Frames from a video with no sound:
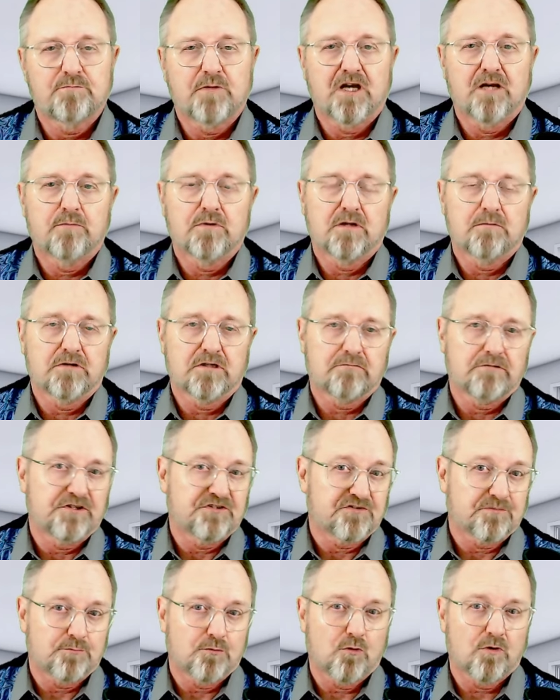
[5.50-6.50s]
by publicly
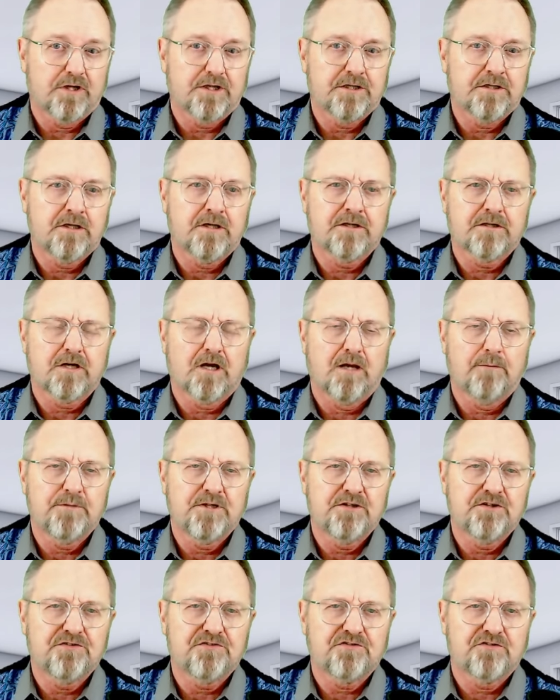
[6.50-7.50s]
supporting
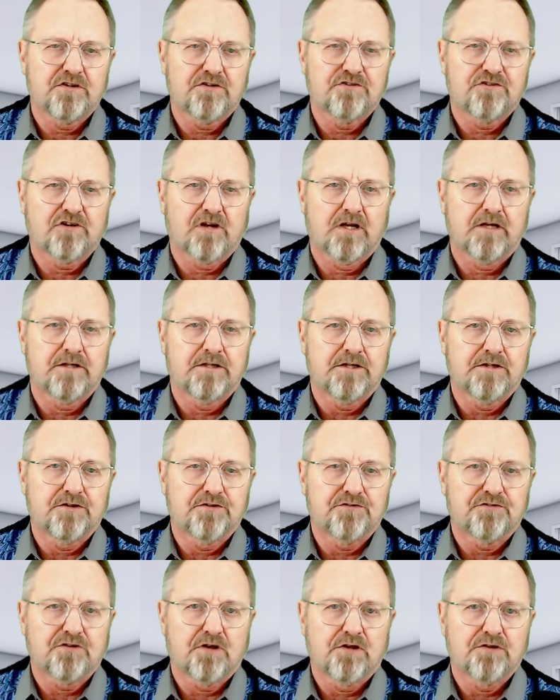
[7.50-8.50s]
communist
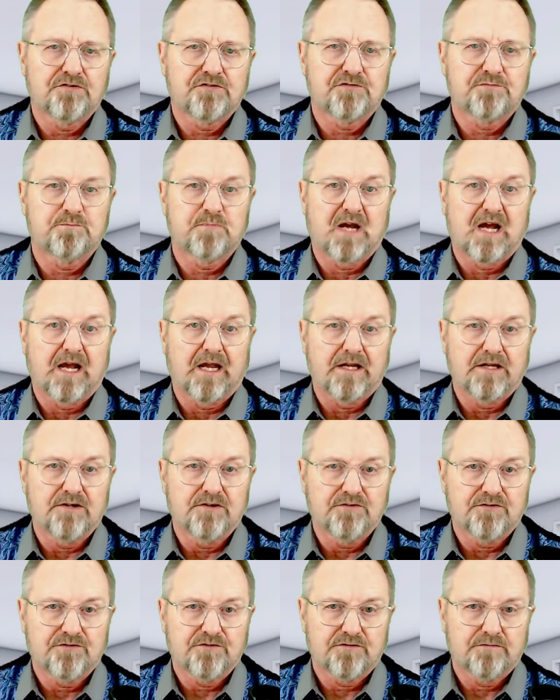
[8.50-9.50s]
Chinese
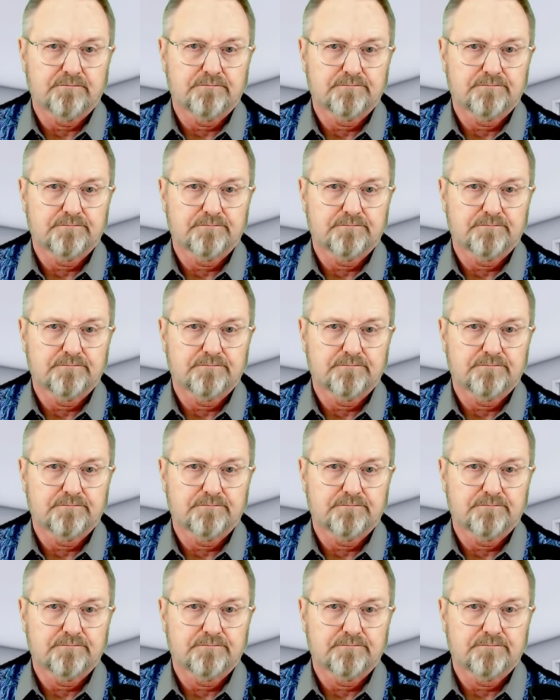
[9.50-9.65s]
spies.